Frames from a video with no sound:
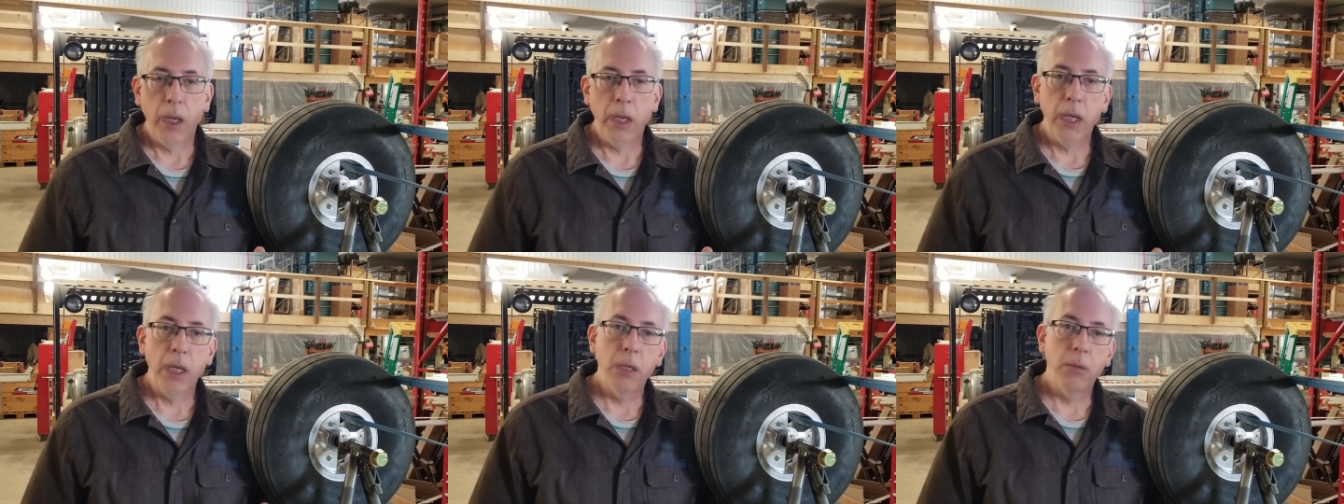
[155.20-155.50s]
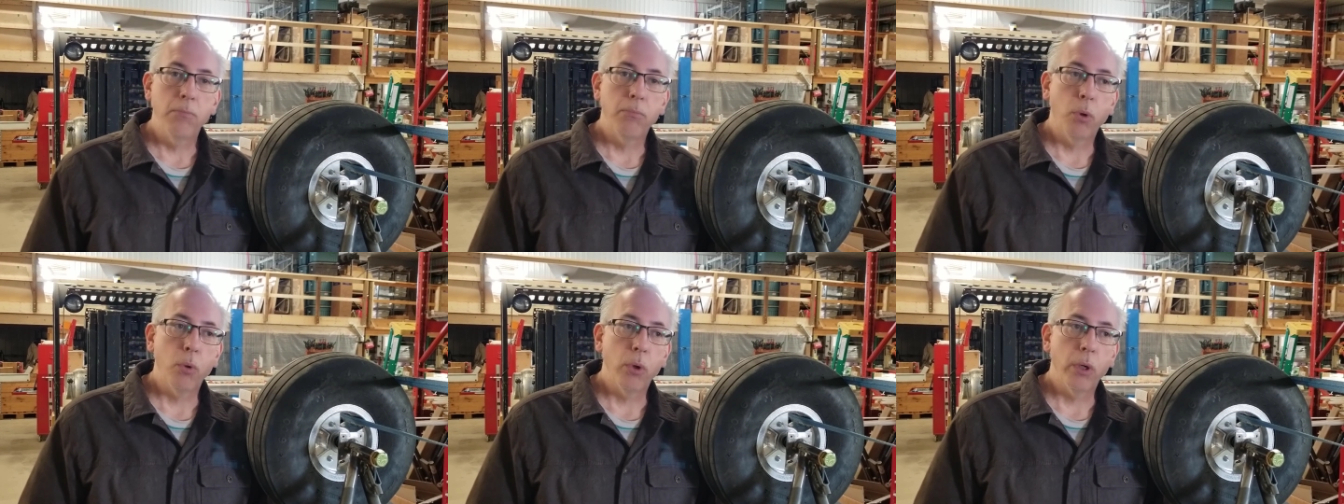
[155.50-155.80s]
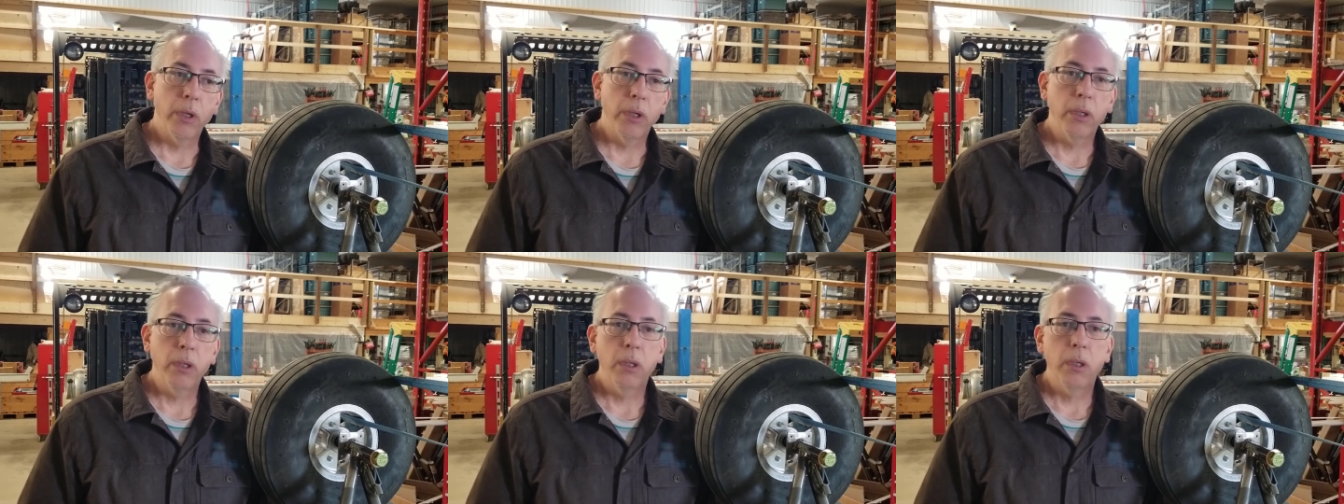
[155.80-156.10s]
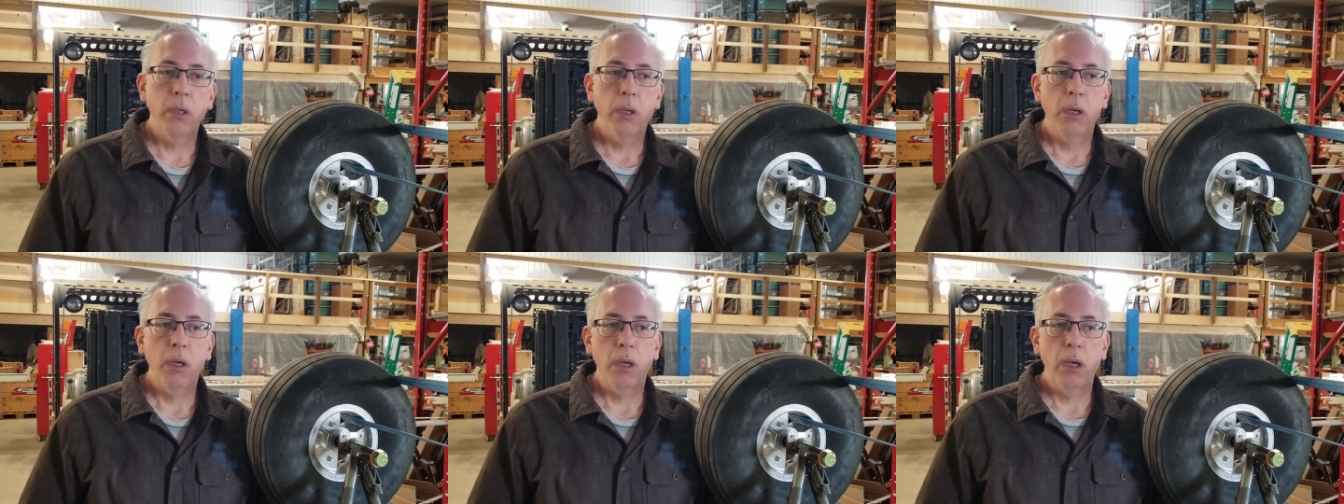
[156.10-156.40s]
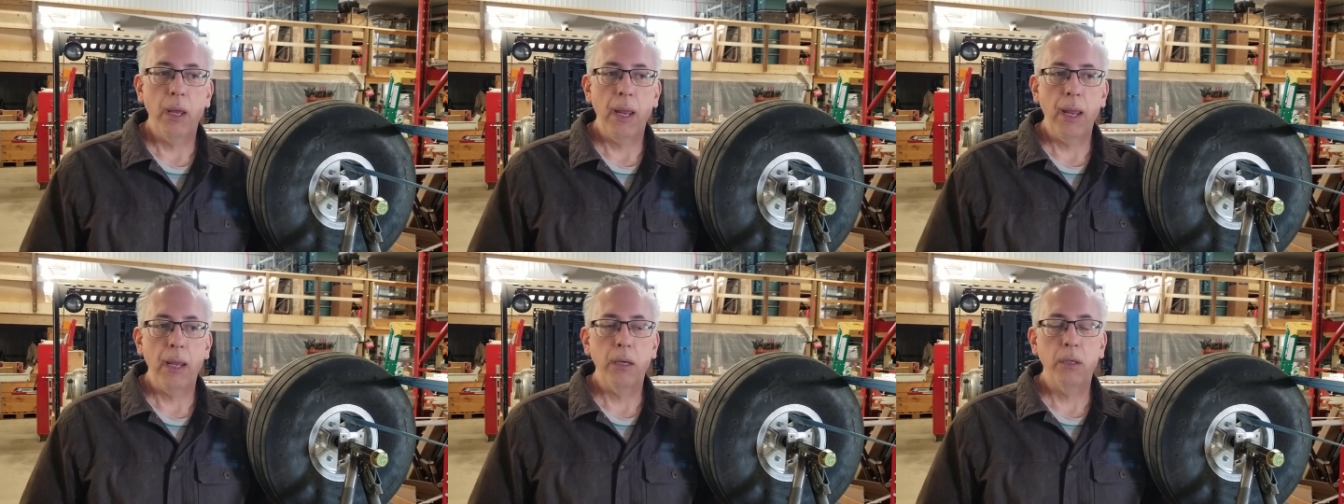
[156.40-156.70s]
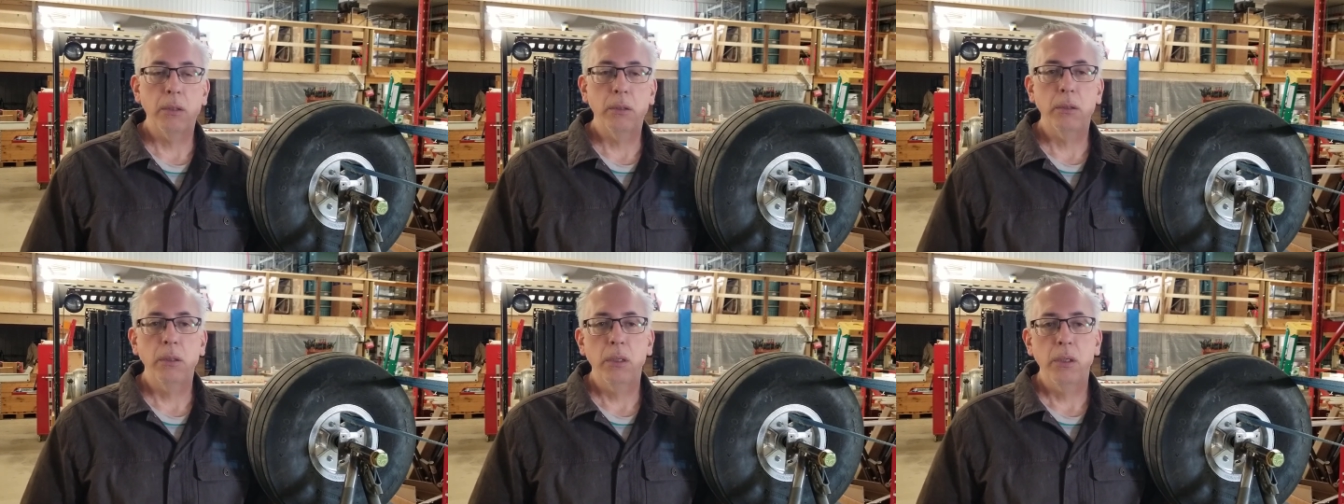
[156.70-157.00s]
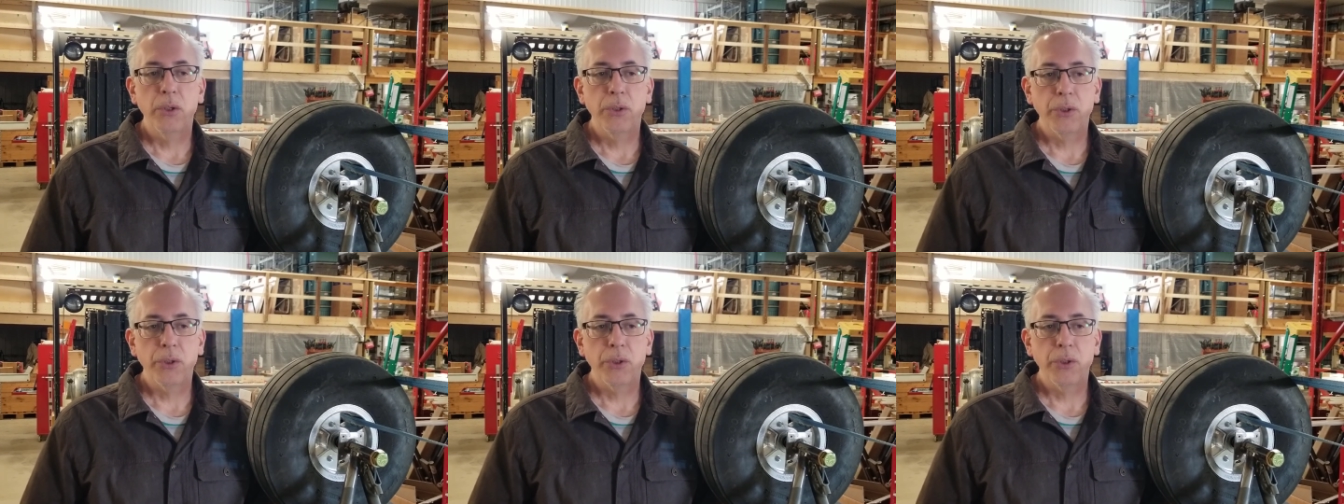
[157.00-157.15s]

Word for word: inboard angle,